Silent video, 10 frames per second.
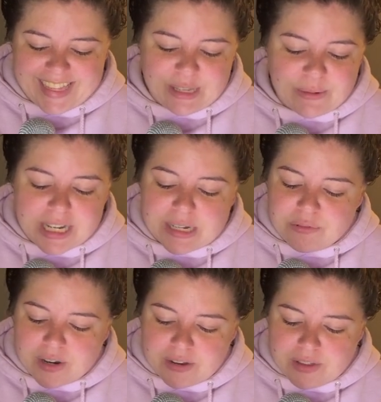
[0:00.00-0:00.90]
You walk in
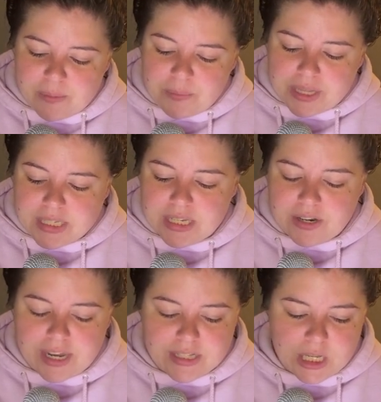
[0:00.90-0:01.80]
front of him, placing
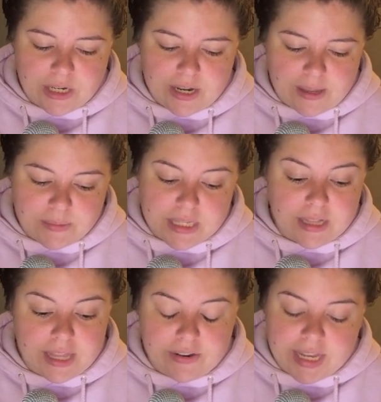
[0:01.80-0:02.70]
your hands on your hips,
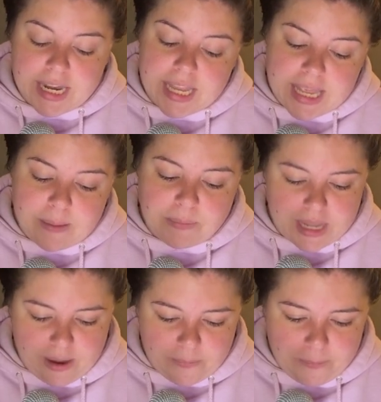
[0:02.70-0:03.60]
glaring at him
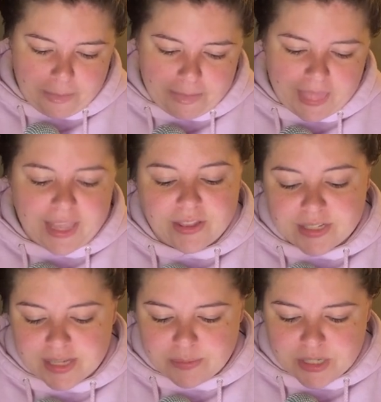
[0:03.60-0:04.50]
now. He
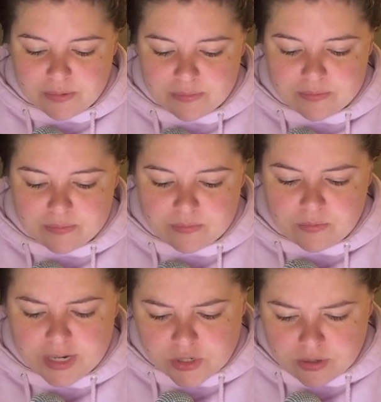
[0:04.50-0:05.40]
looked up to you.
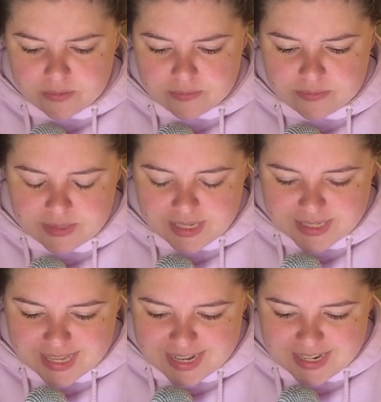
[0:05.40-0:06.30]
Rachel, he
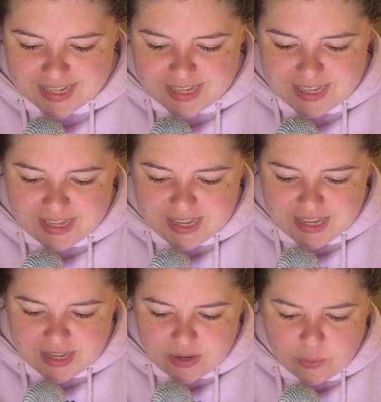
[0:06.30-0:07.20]
said.
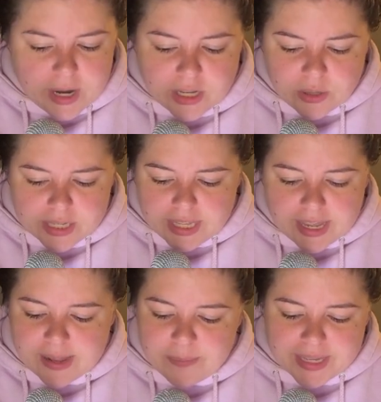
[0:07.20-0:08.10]
Why are you looking
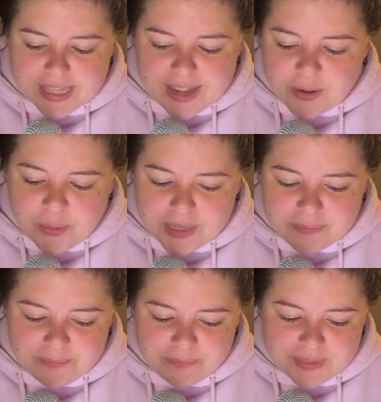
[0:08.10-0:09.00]
at him like that,
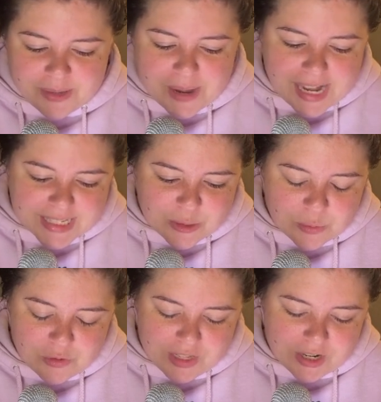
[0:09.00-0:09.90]
Colby? You asked,
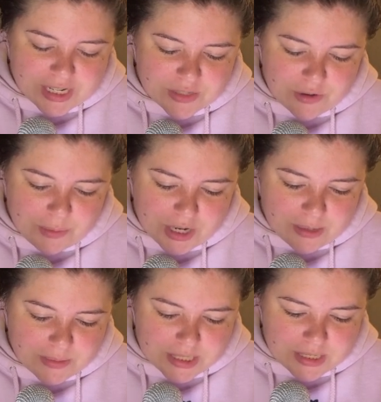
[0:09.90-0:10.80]
removing your hands from your
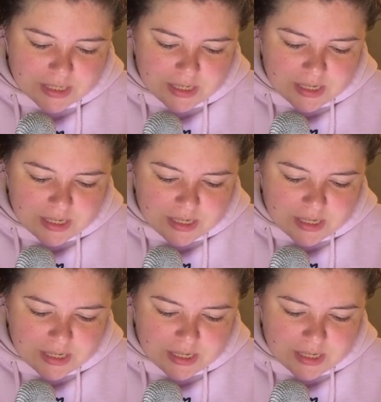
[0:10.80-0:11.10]
hips.